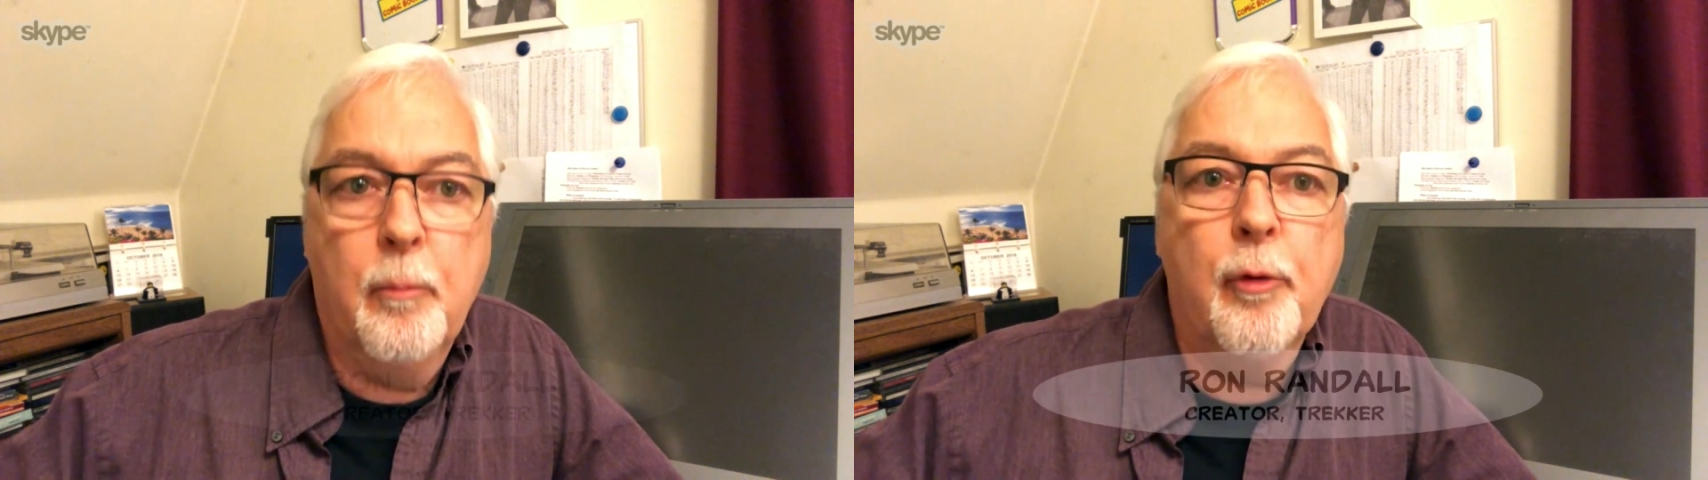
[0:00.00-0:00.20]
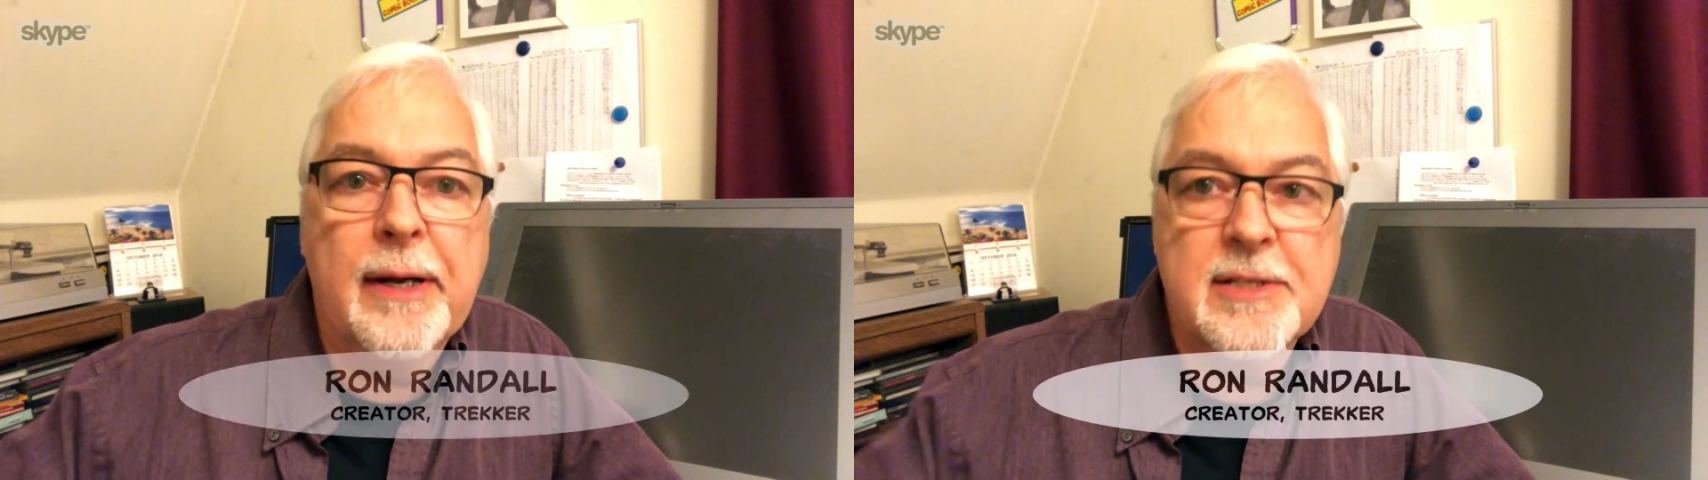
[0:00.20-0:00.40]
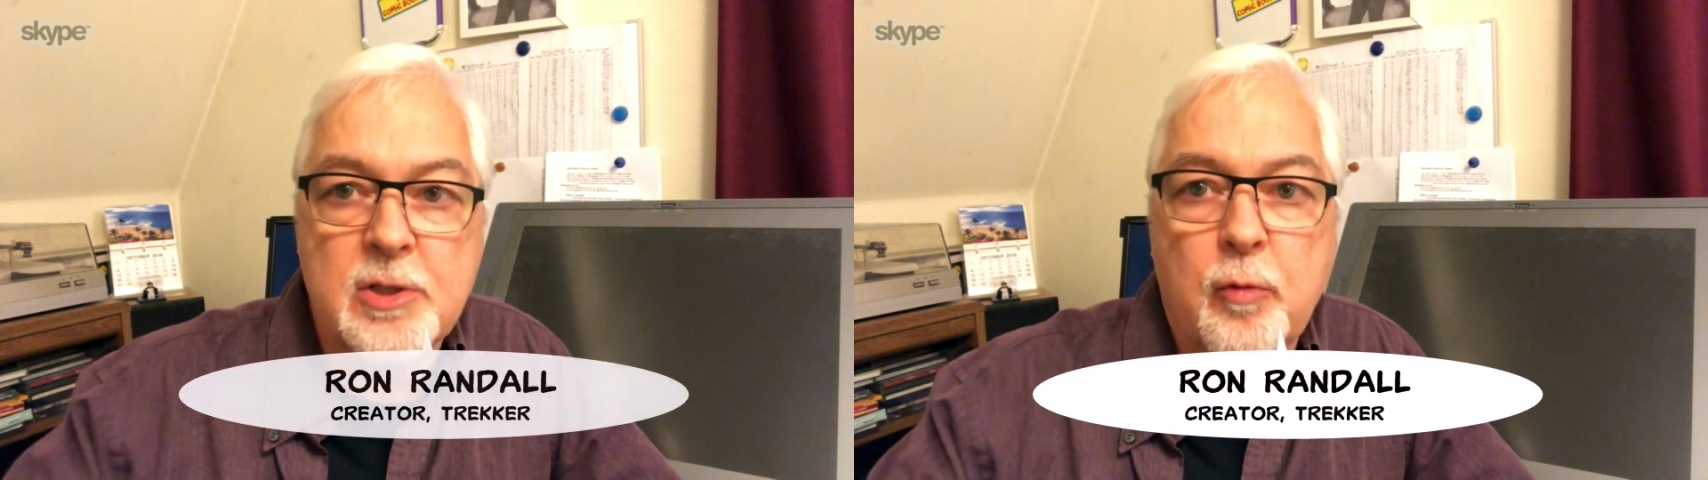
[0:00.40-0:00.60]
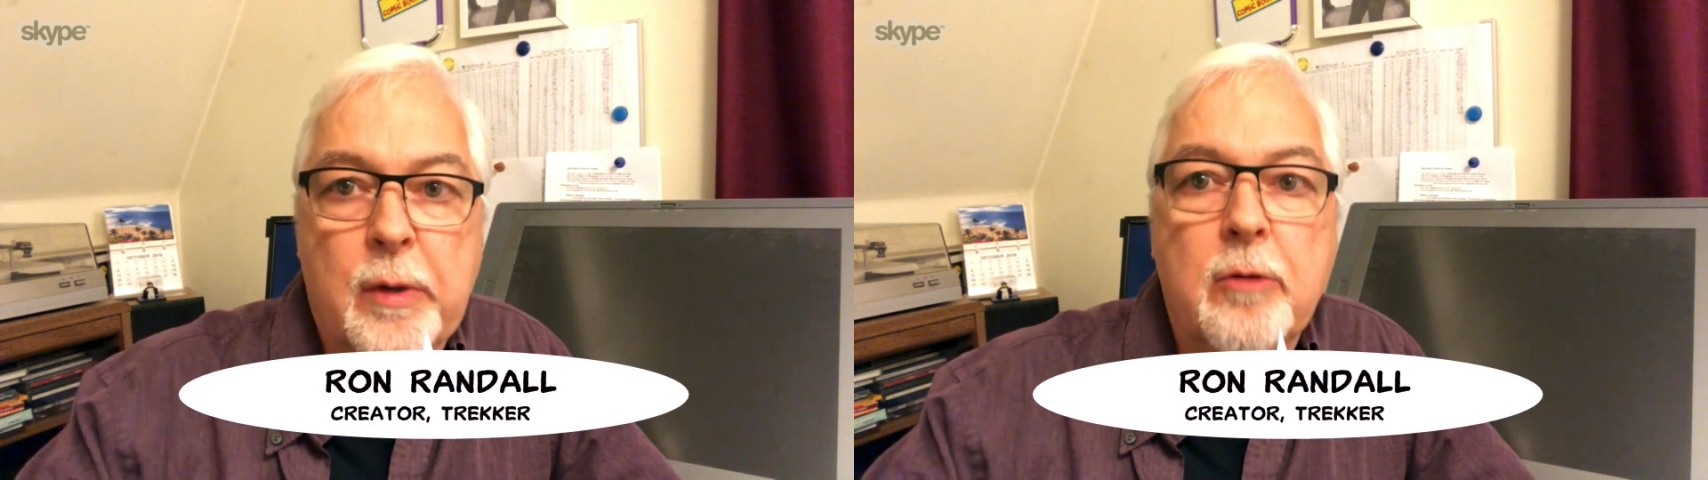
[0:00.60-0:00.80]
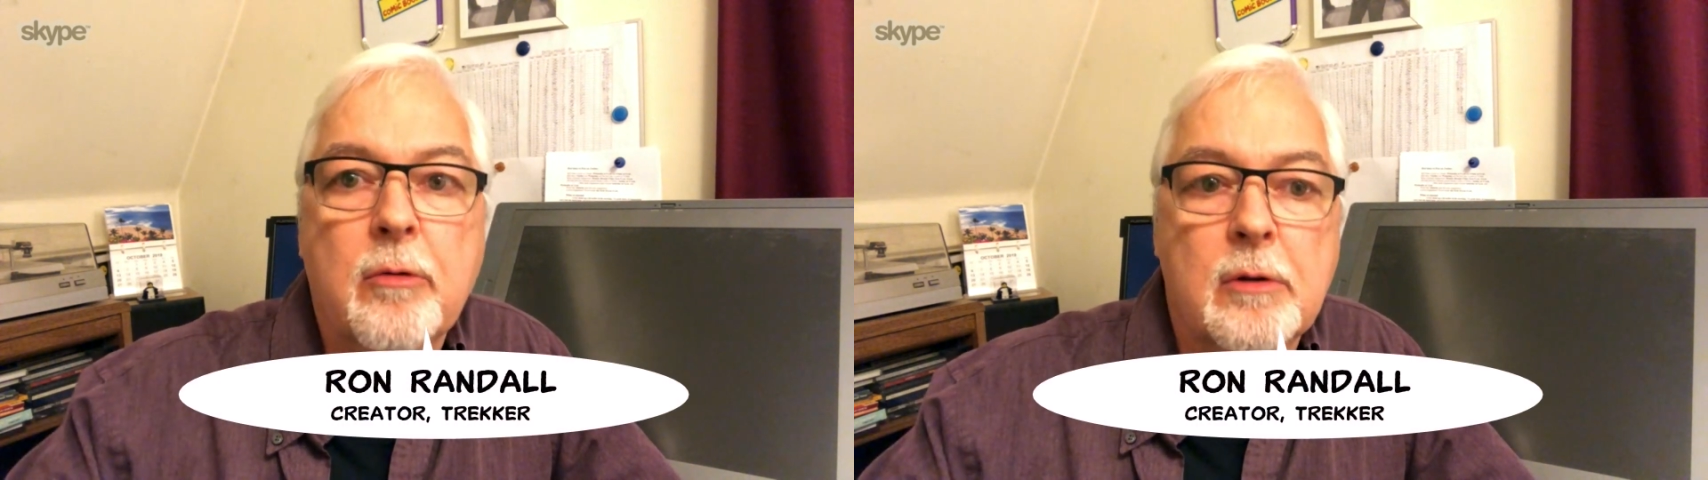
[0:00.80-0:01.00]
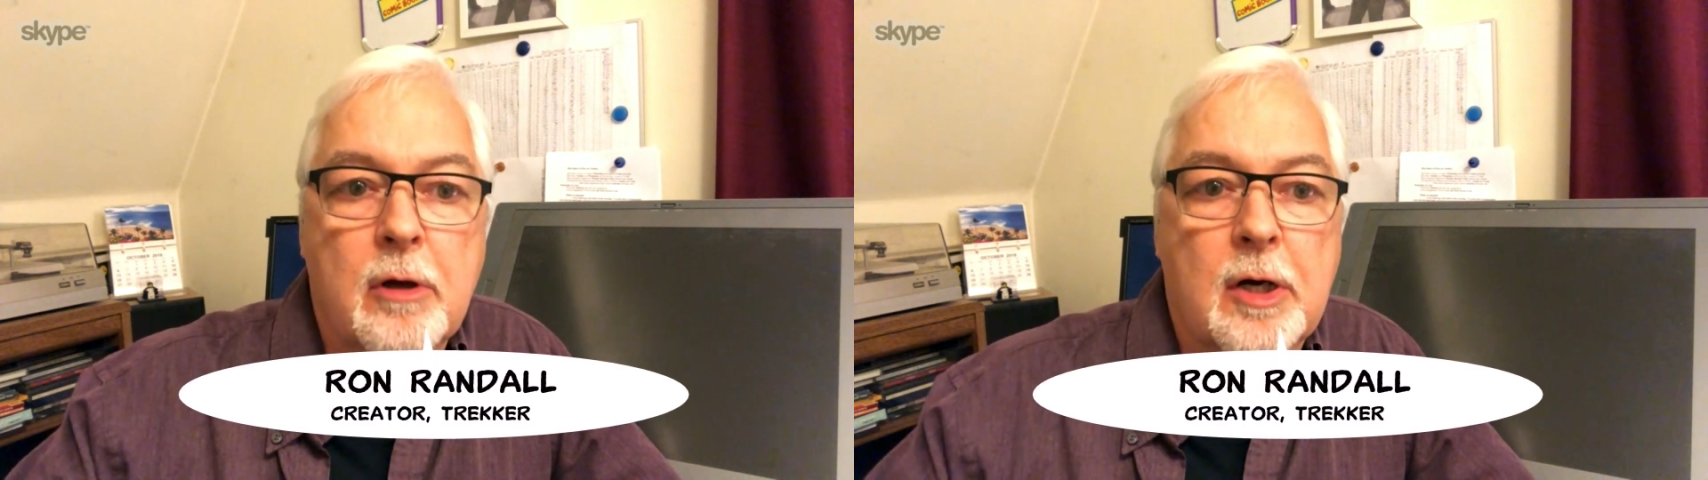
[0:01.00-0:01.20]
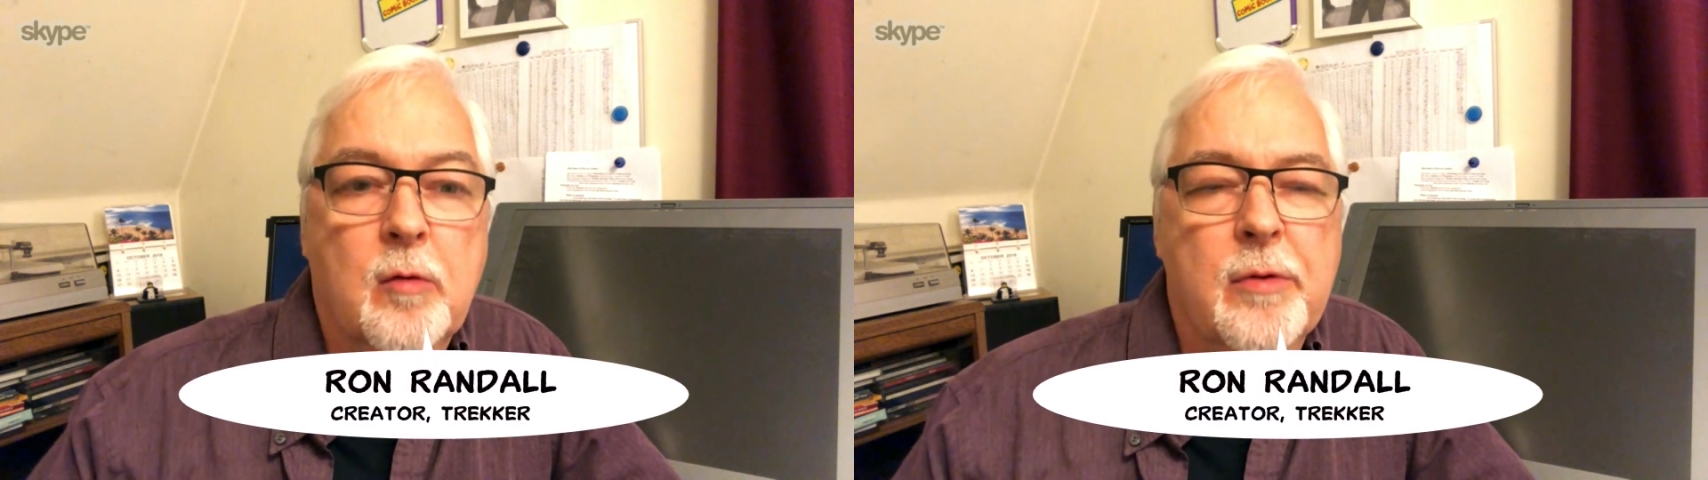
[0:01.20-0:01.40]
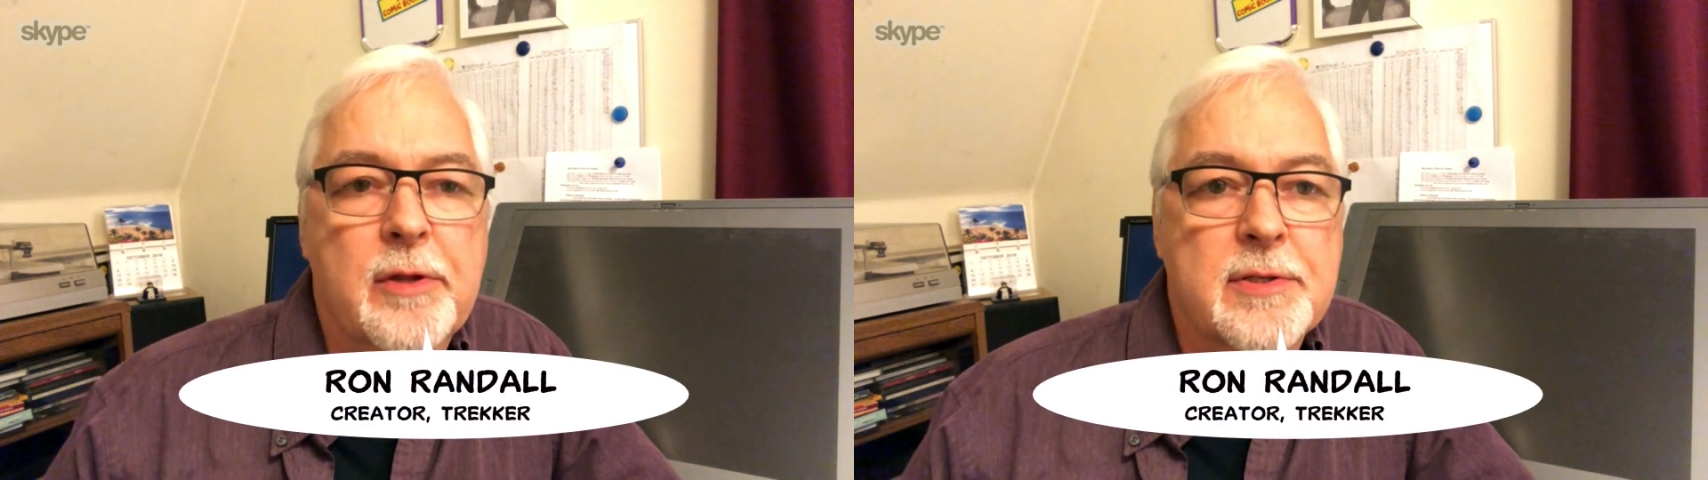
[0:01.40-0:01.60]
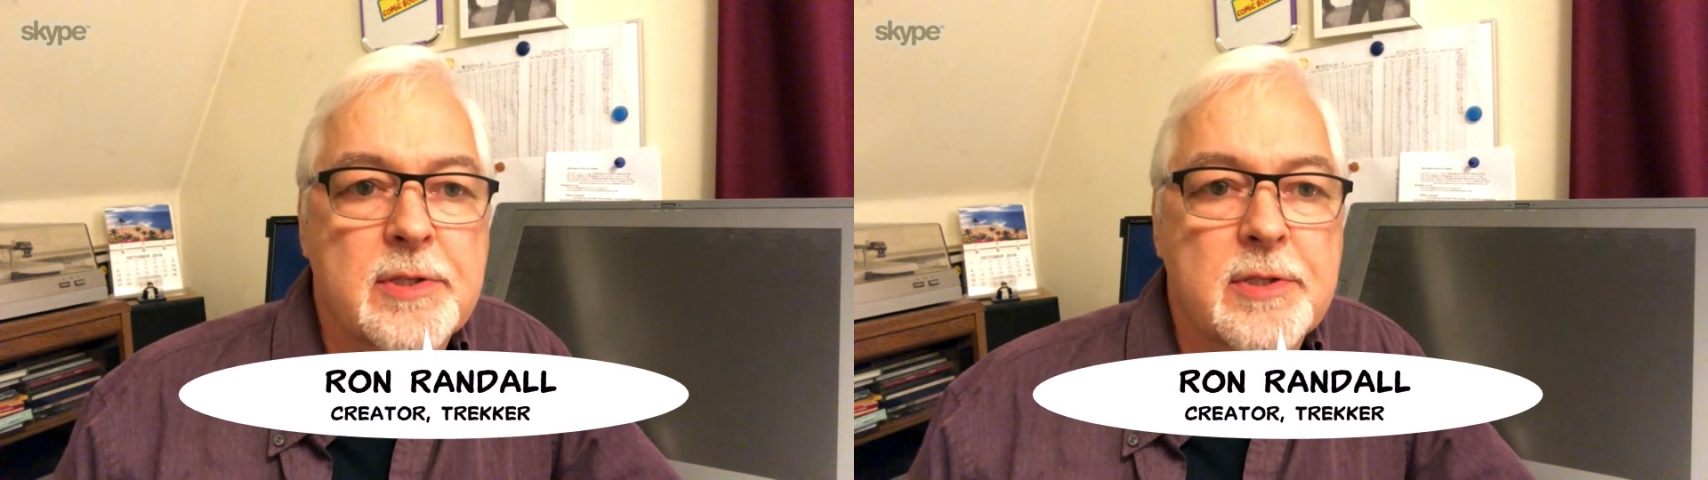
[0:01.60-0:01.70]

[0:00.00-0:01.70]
brings the reader along with it,